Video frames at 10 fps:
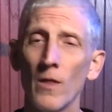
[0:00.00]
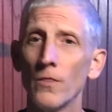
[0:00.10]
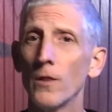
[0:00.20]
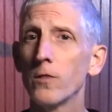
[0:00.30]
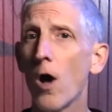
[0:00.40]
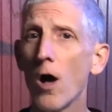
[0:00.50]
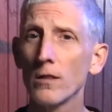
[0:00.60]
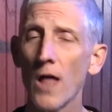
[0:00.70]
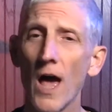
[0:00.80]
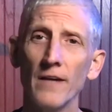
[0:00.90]
The
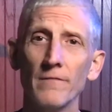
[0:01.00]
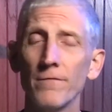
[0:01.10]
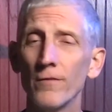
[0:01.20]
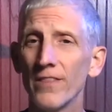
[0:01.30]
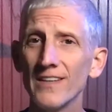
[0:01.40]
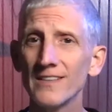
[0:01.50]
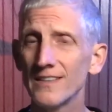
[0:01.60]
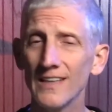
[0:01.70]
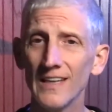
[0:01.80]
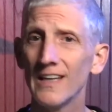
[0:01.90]
log line for this
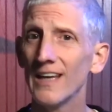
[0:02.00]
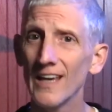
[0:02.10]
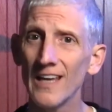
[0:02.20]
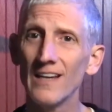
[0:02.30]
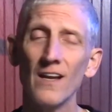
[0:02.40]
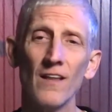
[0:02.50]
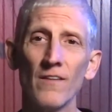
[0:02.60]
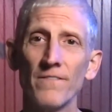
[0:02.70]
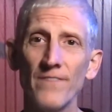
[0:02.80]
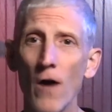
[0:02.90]
scene in
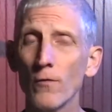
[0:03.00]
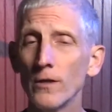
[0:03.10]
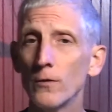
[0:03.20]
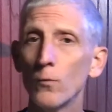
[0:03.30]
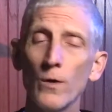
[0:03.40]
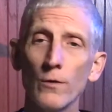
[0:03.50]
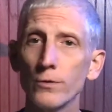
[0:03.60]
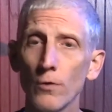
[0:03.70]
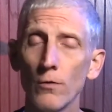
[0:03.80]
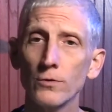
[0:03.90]
The Falcon and the Winter
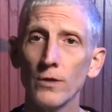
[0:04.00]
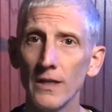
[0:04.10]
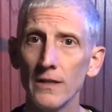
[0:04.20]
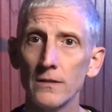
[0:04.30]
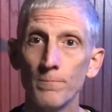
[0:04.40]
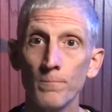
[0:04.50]
Soldier is